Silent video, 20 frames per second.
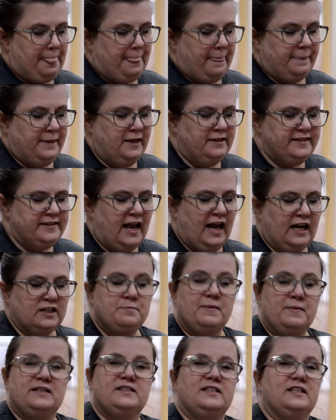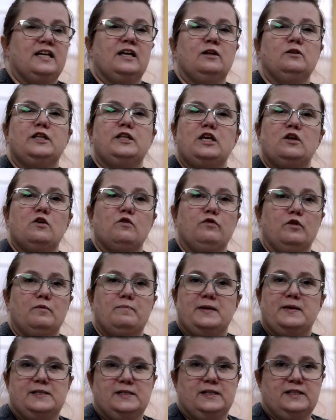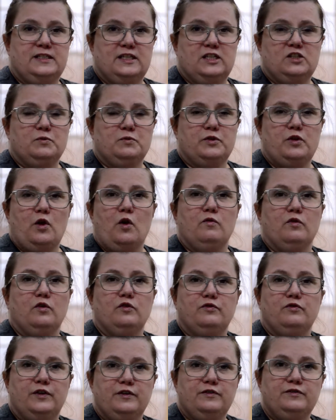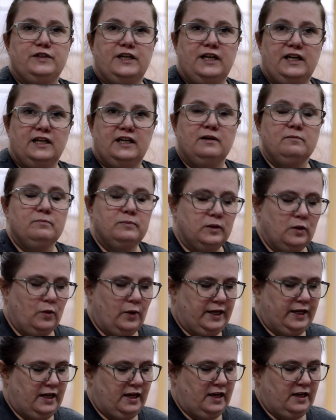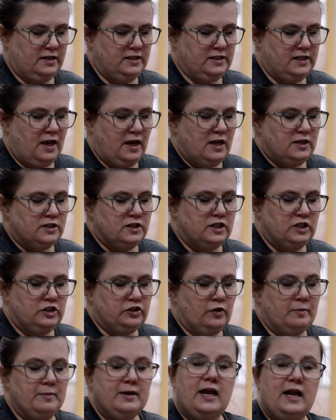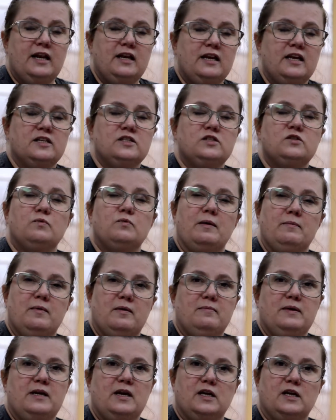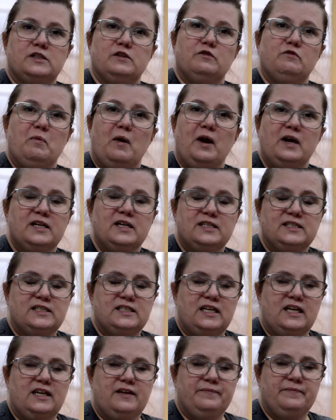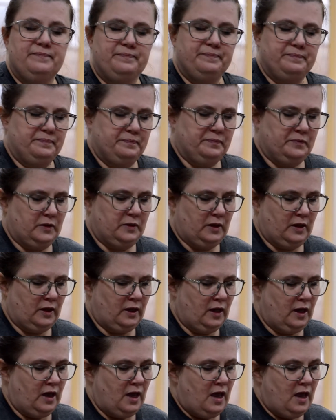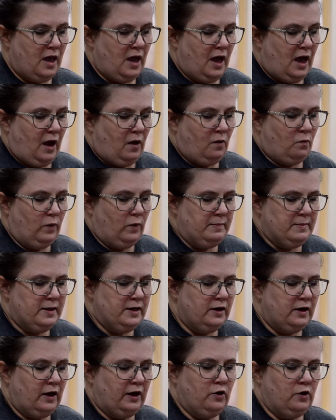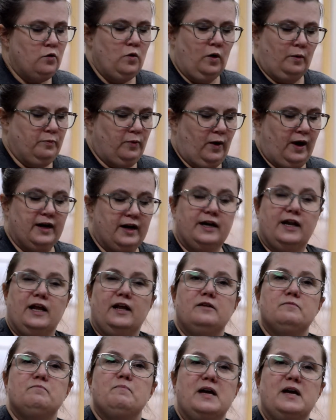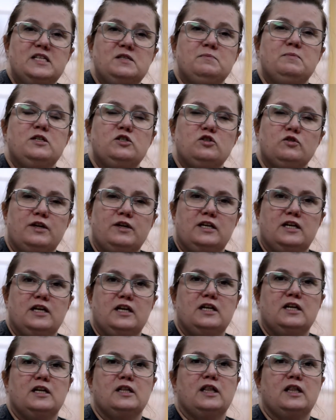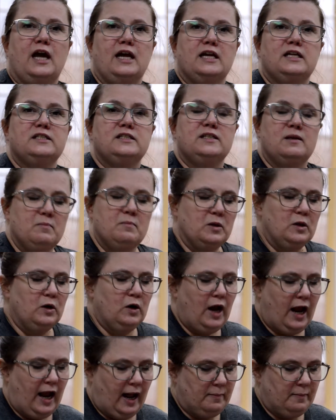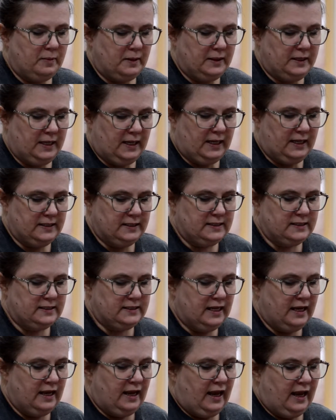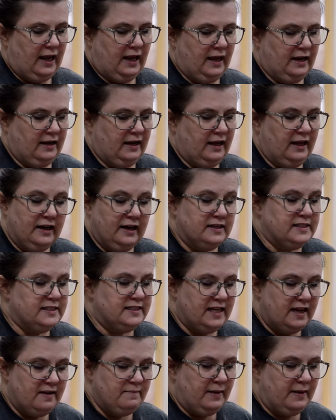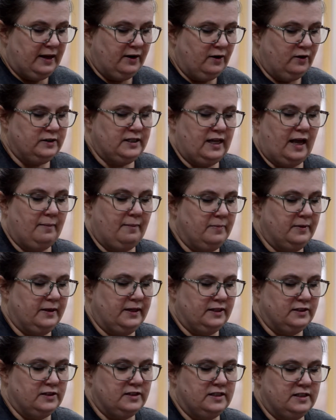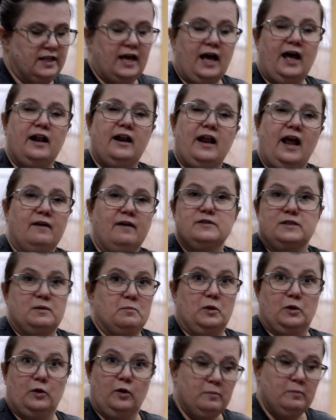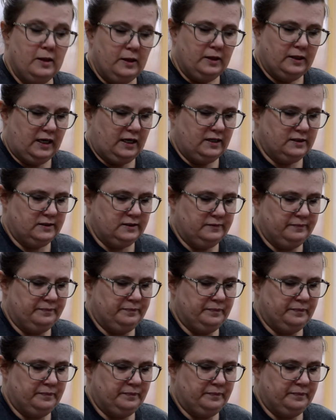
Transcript: This act makes it illegal for businesses with over 15 employees to discriminate against women because of pregnancy. Women who are pregnant must be treated like similar applicants and in the same manner as applicants that have similar abilities.